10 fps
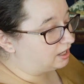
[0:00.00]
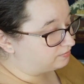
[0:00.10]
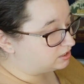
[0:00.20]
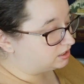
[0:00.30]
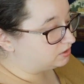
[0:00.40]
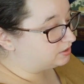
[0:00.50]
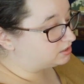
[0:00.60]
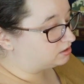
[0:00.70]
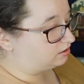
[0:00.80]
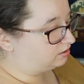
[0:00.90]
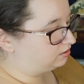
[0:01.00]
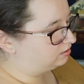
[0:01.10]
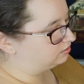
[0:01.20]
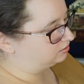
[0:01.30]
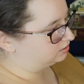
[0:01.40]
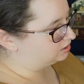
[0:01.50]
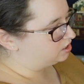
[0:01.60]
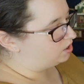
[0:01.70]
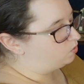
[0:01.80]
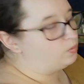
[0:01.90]
love to do. It's called
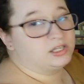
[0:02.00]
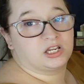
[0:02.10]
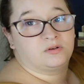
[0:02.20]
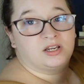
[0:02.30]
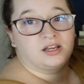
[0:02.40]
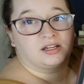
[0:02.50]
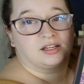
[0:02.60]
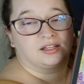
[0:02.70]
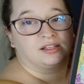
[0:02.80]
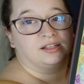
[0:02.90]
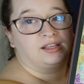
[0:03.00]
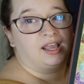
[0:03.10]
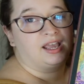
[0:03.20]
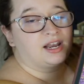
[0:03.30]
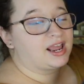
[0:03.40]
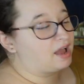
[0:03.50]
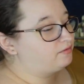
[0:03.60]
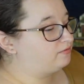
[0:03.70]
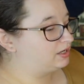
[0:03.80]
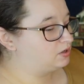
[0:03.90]
Window Nook, and I have
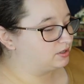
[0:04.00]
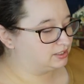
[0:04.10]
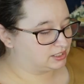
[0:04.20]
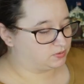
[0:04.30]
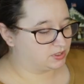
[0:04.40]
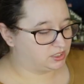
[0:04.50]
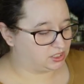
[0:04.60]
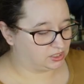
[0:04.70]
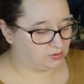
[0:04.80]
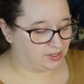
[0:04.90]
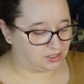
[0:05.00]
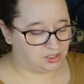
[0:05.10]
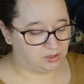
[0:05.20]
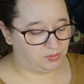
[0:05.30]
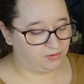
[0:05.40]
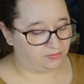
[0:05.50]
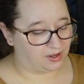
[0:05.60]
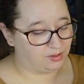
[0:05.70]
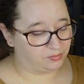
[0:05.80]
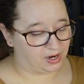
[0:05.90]
a video on this one too. It's super
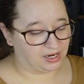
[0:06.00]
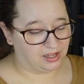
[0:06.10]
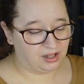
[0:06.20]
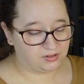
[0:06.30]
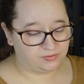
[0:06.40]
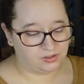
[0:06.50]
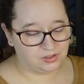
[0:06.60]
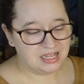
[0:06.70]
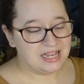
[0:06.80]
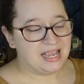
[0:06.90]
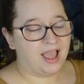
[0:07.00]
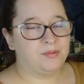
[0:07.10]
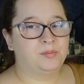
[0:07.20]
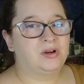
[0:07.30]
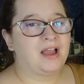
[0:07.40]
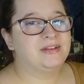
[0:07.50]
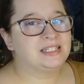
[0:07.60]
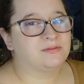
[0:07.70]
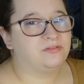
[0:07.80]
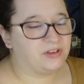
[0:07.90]
fun and bright and colorful. I remember having
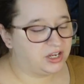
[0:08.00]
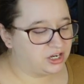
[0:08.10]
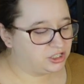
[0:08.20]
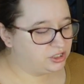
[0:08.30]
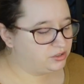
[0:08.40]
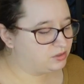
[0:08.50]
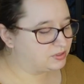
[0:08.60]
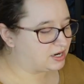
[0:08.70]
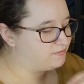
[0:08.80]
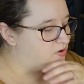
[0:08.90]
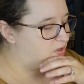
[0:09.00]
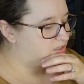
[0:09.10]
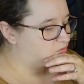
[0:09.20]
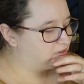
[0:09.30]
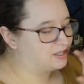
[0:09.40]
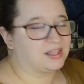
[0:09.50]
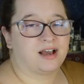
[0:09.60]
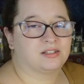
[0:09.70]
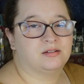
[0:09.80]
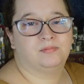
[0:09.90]
some fit issues, which I've noticed with the
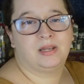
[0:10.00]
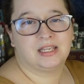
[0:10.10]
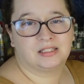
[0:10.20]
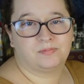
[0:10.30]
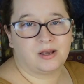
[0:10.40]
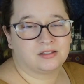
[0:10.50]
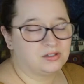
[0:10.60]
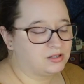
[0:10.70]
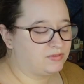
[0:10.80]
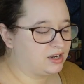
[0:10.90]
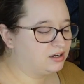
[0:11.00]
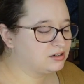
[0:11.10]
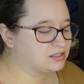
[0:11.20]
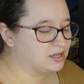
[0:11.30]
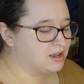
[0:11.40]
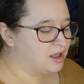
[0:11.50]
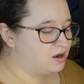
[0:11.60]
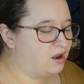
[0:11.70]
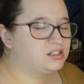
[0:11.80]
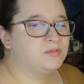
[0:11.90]
thousand piece puzzles of theirs.
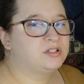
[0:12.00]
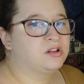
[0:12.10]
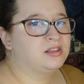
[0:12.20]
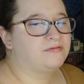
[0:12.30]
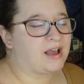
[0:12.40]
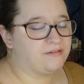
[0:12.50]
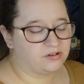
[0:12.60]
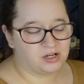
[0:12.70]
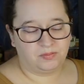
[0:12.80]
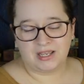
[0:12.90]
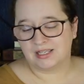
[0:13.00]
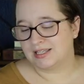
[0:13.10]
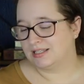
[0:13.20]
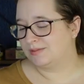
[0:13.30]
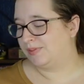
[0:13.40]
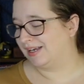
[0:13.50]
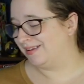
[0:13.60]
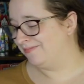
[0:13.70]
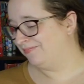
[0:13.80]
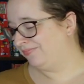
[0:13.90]
Not so much on the 500 pieces,
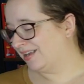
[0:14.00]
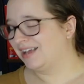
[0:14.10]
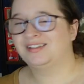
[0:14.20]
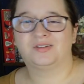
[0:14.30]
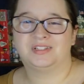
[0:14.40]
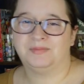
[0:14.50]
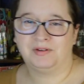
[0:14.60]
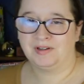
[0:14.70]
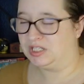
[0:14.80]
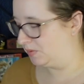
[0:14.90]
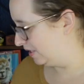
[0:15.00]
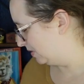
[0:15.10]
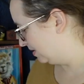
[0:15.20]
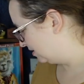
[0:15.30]
but I just don't see me redoing it,